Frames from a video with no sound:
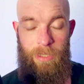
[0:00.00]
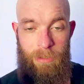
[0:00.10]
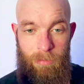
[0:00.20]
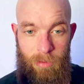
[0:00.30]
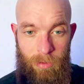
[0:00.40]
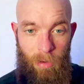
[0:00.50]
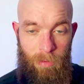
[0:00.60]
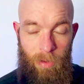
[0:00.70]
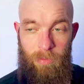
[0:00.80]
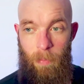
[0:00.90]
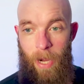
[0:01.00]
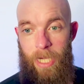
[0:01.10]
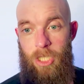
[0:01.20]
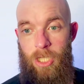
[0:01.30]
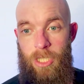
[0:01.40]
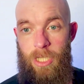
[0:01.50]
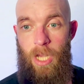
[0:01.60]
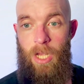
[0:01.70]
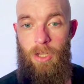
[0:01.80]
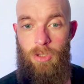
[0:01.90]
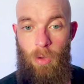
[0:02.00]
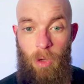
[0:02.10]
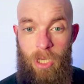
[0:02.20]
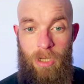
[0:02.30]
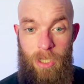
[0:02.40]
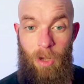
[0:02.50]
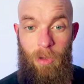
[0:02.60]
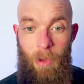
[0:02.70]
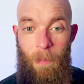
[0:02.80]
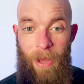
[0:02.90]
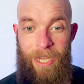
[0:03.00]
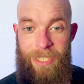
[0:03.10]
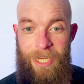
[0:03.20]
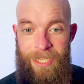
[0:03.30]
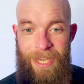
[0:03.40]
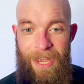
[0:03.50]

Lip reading: To download the package. So we couldn't download packages.